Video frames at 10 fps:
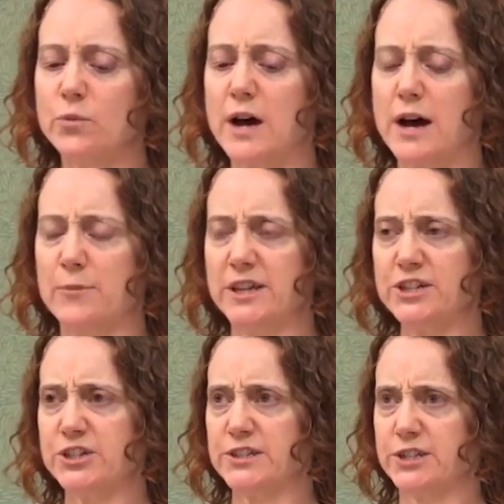
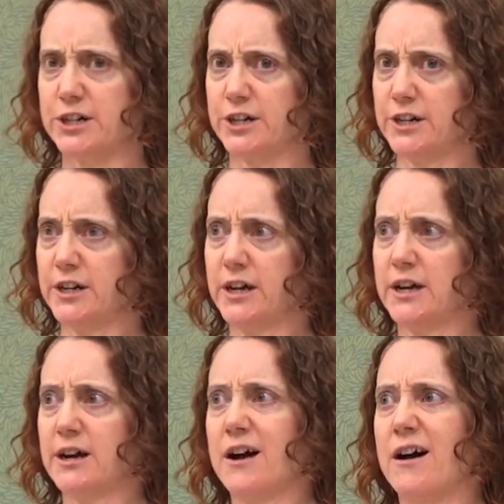Militias are
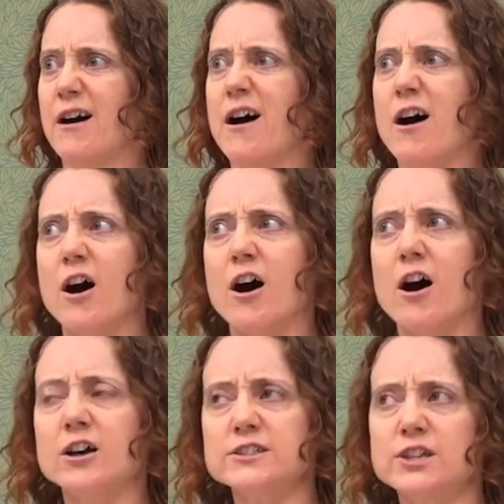
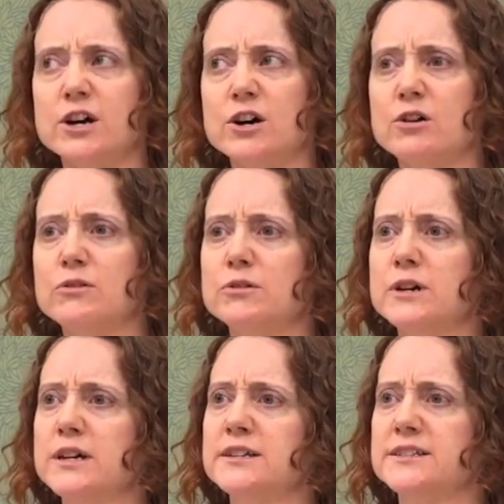also
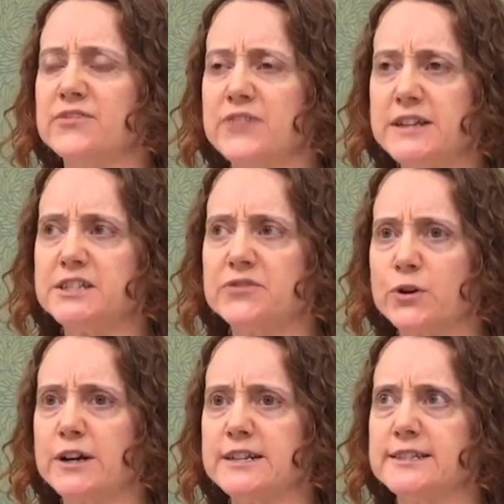defensive
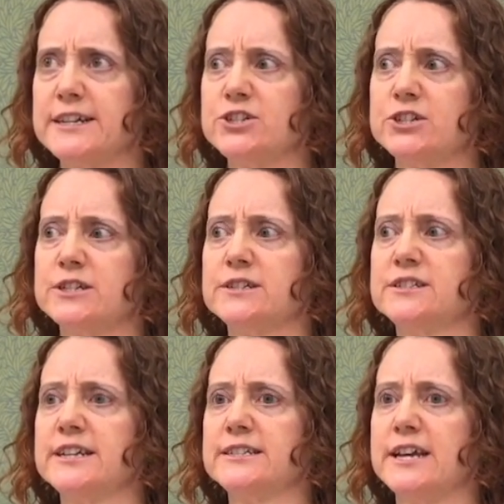organizations.
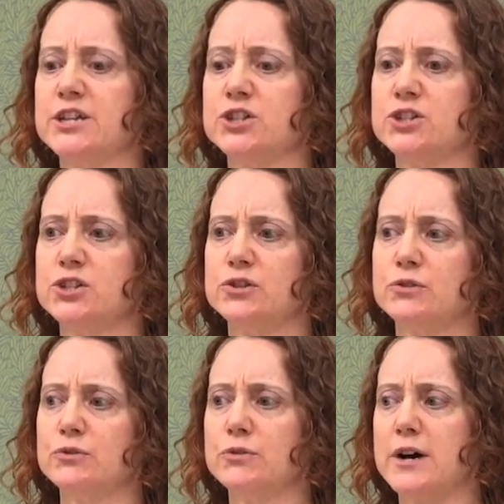They tend
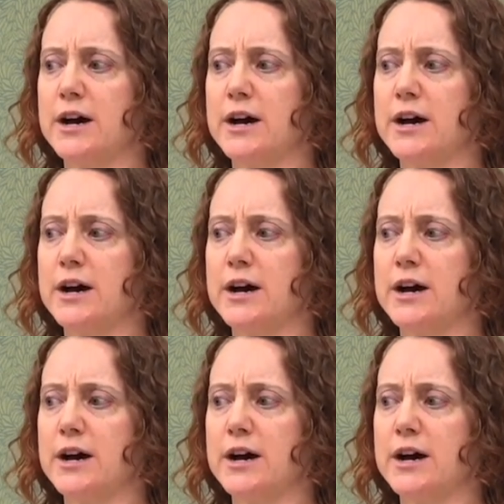to